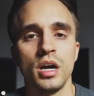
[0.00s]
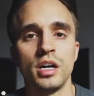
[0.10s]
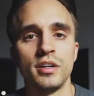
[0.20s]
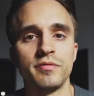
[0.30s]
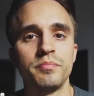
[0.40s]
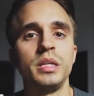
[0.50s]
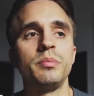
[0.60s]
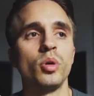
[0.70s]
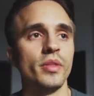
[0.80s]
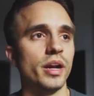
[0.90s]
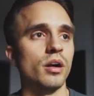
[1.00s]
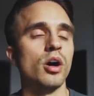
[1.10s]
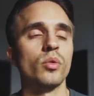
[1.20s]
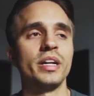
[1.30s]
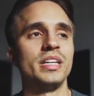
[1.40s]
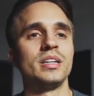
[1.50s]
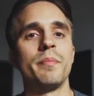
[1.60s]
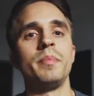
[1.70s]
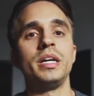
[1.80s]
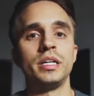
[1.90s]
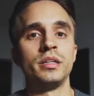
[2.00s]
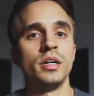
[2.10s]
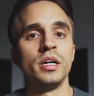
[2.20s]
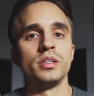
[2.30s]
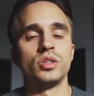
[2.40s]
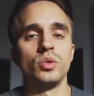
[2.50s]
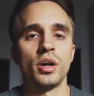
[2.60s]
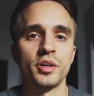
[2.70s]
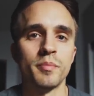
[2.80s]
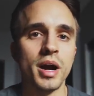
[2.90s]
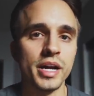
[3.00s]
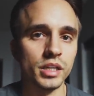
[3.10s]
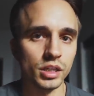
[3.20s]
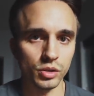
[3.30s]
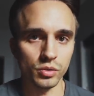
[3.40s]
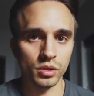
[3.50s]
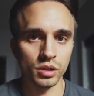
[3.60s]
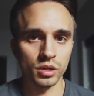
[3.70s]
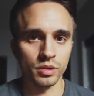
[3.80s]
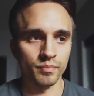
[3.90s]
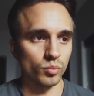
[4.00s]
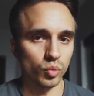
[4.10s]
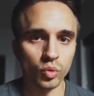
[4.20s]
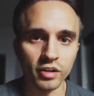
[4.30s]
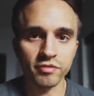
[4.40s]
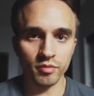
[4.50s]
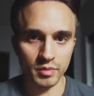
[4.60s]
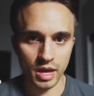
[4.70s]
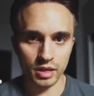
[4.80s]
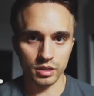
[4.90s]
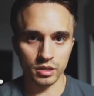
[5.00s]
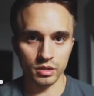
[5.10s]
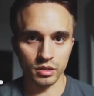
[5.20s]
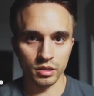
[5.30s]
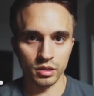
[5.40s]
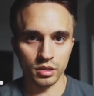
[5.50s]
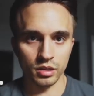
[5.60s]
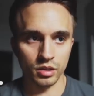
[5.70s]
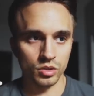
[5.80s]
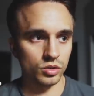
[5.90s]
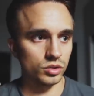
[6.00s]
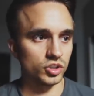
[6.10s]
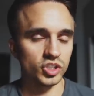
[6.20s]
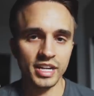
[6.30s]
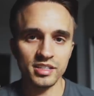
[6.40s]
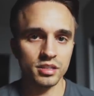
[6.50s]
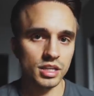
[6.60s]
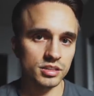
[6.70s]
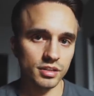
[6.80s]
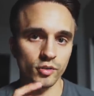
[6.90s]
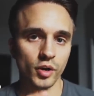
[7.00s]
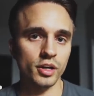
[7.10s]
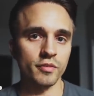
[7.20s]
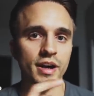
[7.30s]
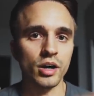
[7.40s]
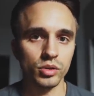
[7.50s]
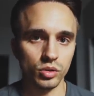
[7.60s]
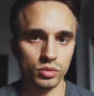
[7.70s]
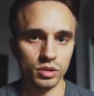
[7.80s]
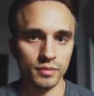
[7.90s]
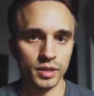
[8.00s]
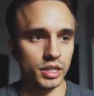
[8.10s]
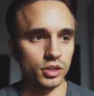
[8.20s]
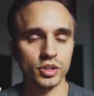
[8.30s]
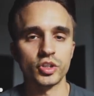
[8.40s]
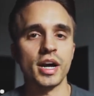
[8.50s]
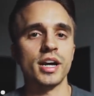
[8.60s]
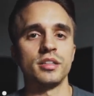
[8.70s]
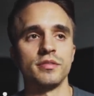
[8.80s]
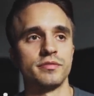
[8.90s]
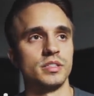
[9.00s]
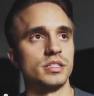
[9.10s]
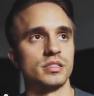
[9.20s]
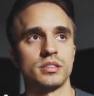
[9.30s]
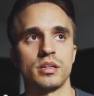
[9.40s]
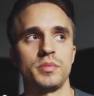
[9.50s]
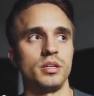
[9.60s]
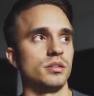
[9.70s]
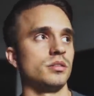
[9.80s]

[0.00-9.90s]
of people that are already committed to undermining you. Run from that. Chase things of greater value and your attractiveness. I mean,